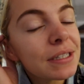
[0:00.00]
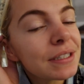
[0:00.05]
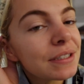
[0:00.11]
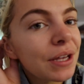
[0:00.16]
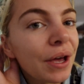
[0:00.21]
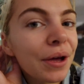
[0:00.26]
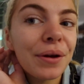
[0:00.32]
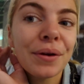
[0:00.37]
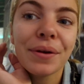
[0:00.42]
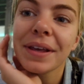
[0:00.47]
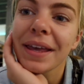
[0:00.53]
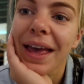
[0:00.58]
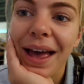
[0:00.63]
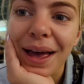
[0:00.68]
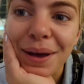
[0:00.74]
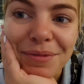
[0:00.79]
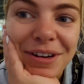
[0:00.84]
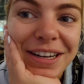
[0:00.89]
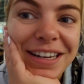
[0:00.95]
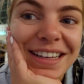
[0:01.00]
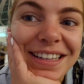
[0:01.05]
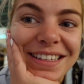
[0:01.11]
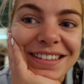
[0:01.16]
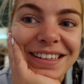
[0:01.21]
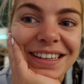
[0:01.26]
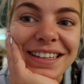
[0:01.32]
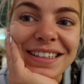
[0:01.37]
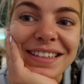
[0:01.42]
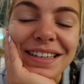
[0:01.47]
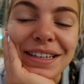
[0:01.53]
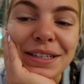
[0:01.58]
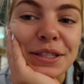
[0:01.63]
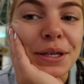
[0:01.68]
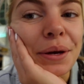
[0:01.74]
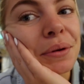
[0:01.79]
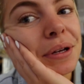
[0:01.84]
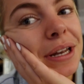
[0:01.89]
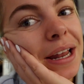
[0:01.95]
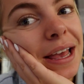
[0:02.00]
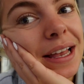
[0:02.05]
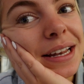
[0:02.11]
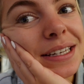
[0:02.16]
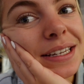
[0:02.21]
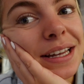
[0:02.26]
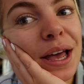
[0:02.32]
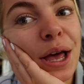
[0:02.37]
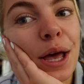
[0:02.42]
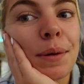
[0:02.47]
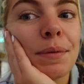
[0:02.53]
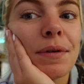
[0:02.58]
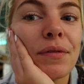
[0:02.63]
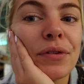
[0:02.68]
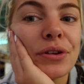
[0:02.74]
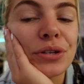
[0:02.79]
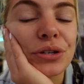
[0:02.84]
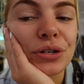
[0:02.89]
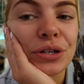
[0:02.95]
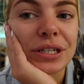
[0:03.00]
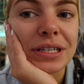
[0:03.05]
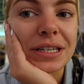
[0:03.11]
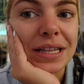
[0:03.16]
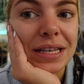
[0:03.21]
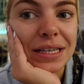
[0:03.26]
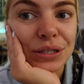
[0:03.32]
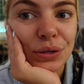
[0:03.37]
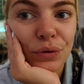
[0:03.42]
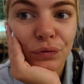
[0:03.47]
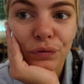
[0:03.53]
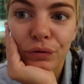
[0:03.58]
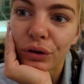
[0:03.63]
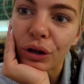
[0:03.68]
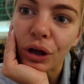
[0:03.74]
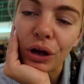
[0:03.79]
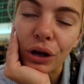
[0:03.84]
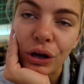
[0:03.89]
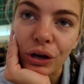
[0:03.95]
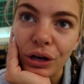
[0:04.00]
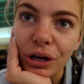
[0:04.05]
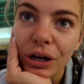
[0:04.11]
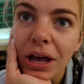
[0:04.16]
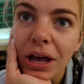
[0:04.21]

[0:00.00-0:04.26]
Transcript: So yeah, I'm really excited. So I'm going to end it. I hope you've enjoyed this vlog.